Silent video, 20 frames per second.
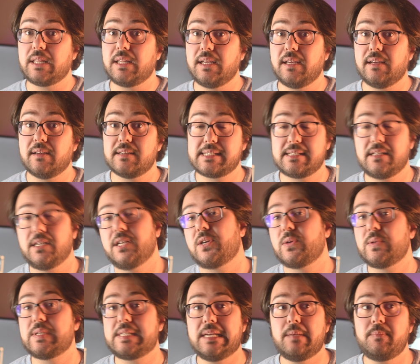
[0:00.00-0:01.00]
the
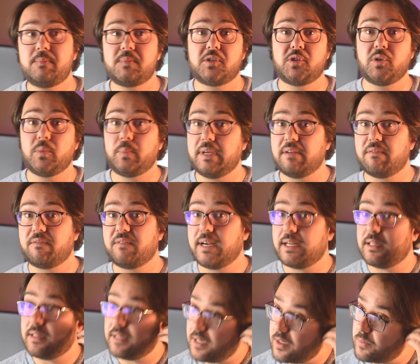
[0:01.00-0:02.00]
silicone tips, you'd be
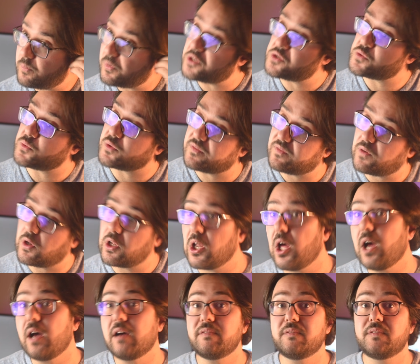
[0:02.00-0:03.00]
afraid the AirPods would fall
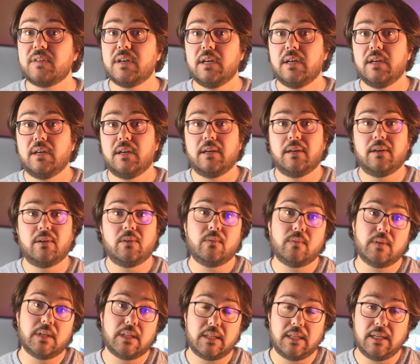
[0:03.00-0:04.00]
off.
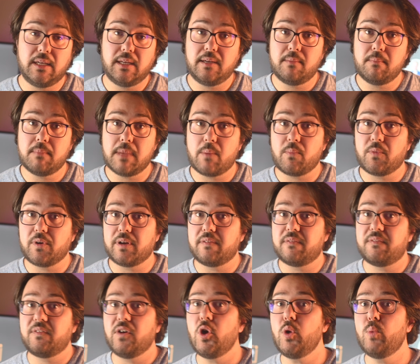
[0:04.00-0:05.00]
With the memory
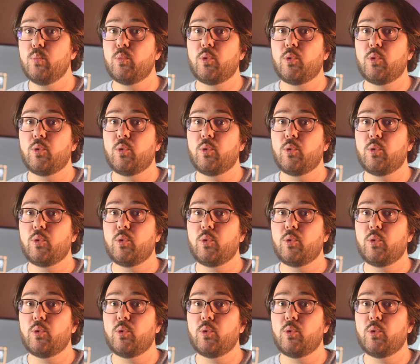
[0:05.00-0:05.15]
foam